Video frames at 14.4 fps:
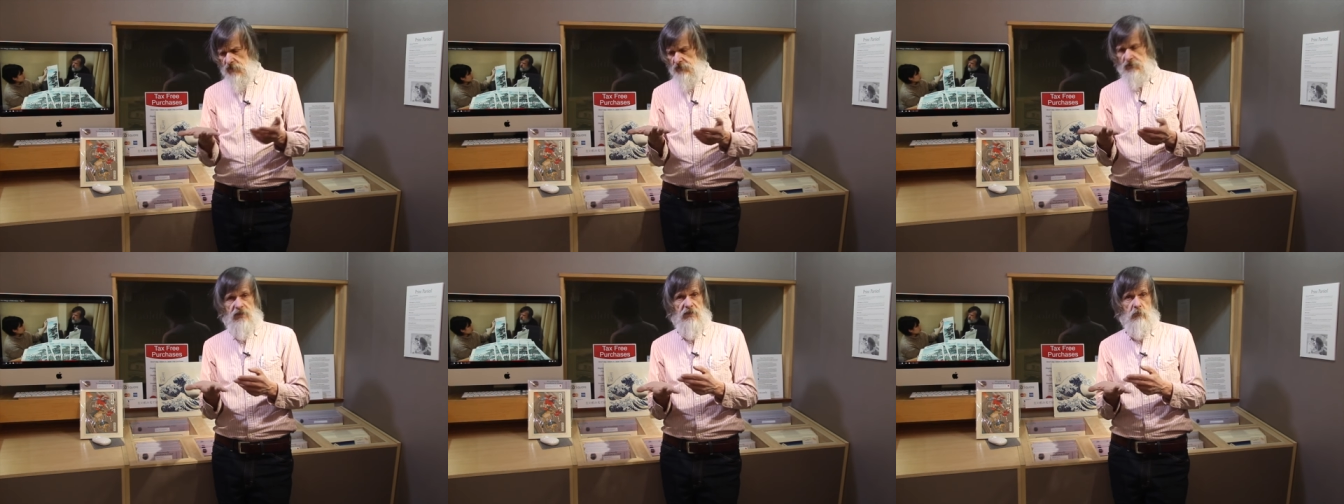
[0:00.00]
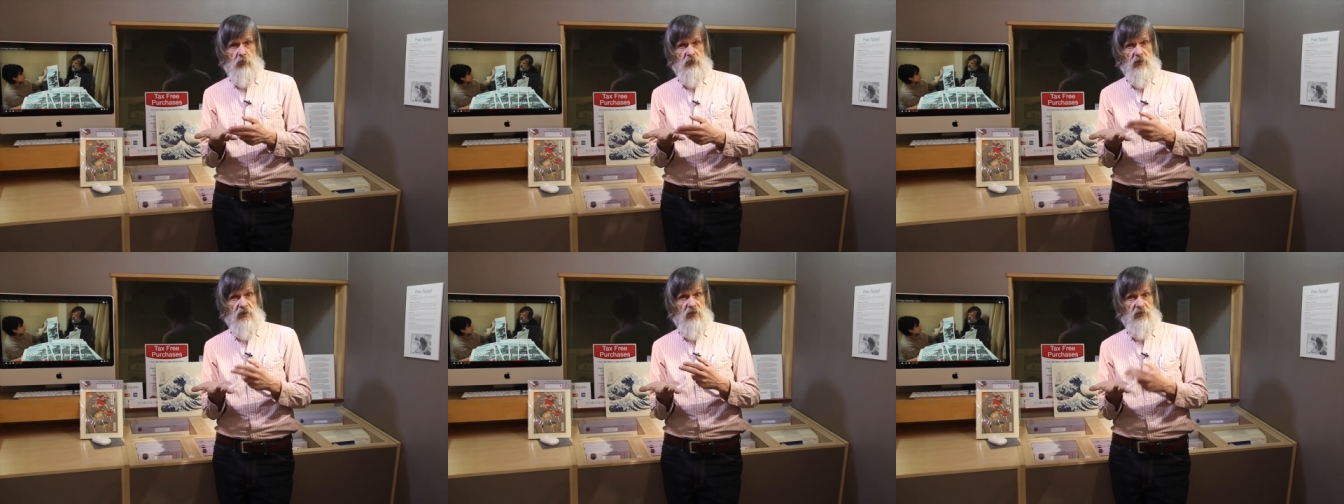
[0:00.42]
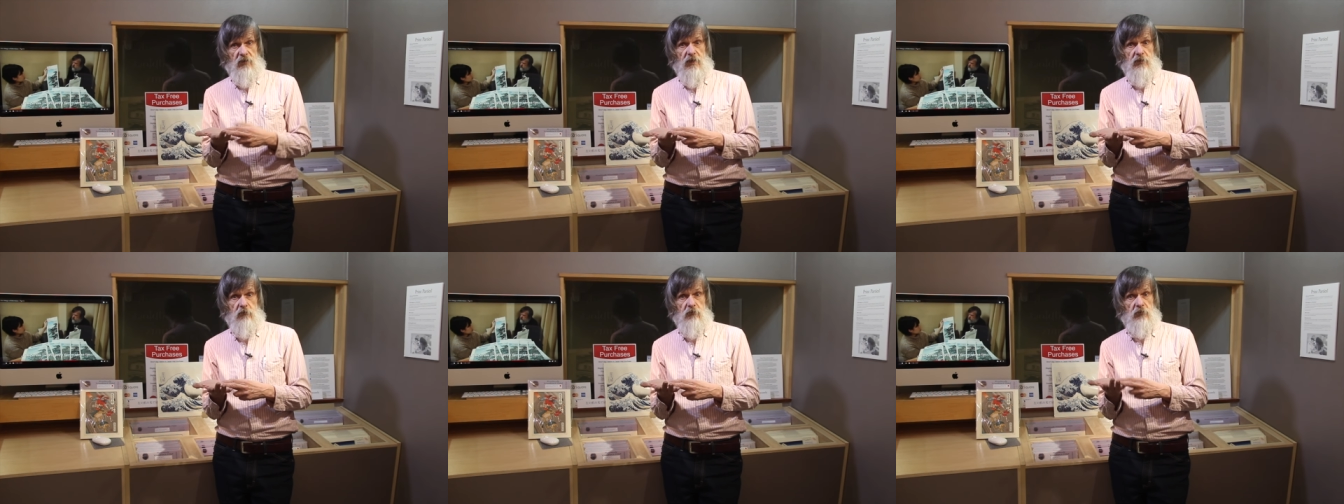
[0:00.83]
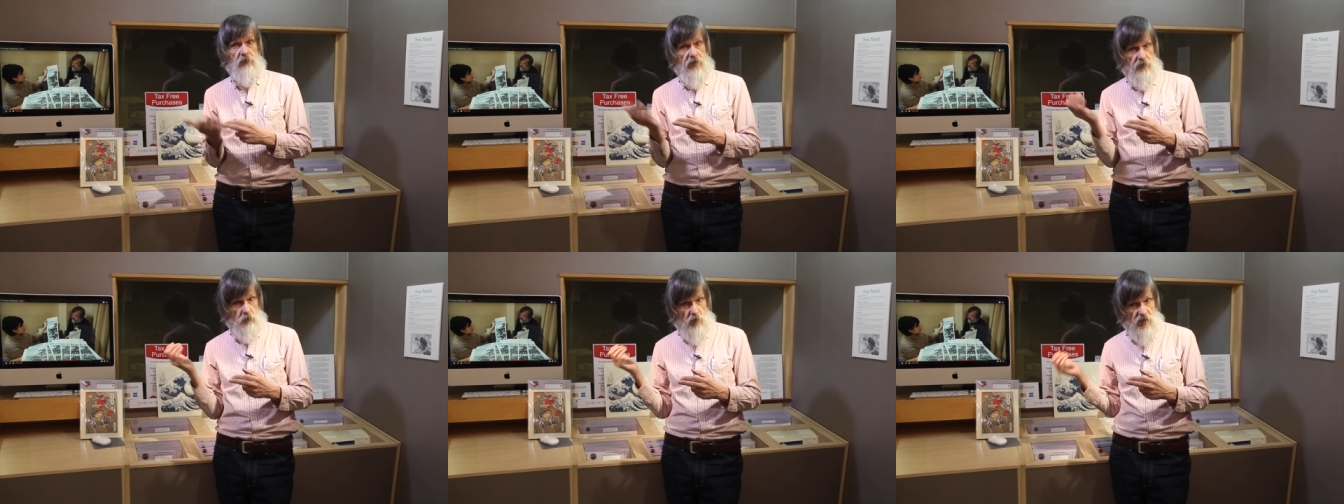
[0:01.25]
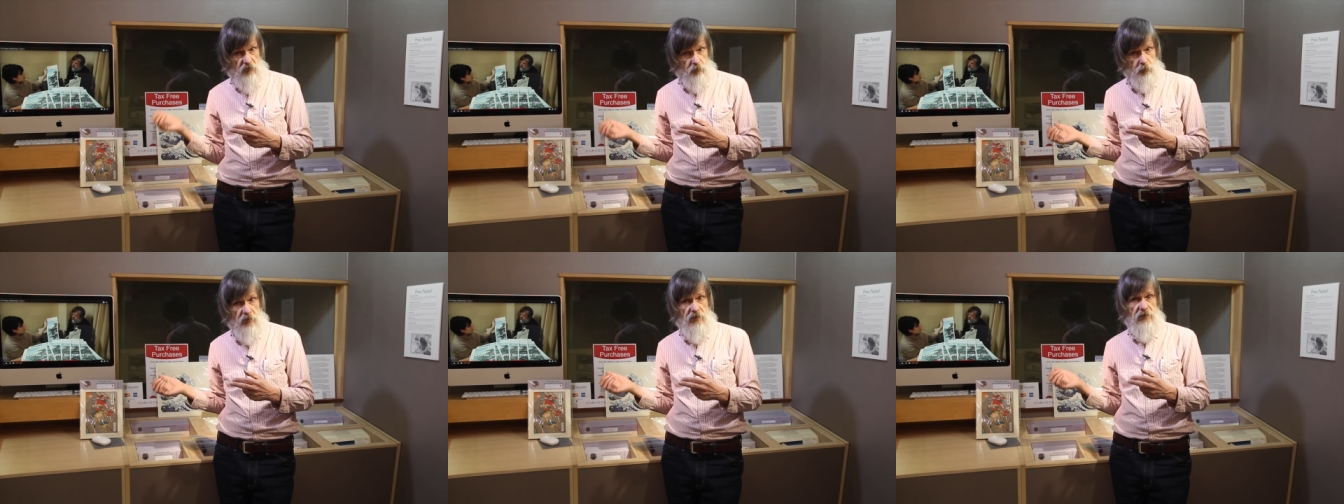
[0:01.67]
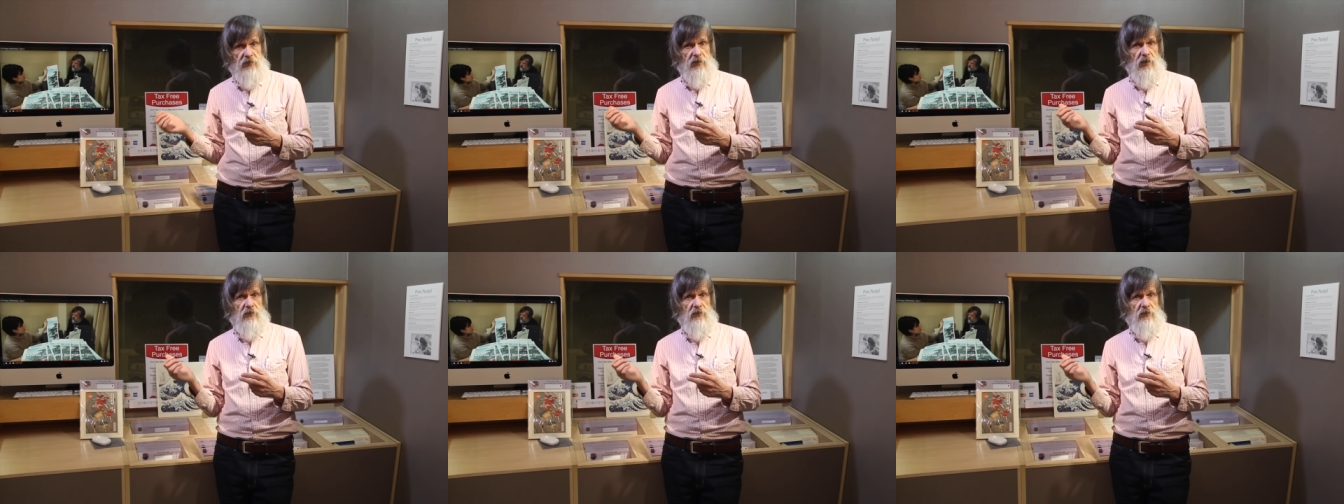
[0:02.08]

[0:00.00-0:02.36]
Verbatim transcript: that he was the designer of the Great Wave print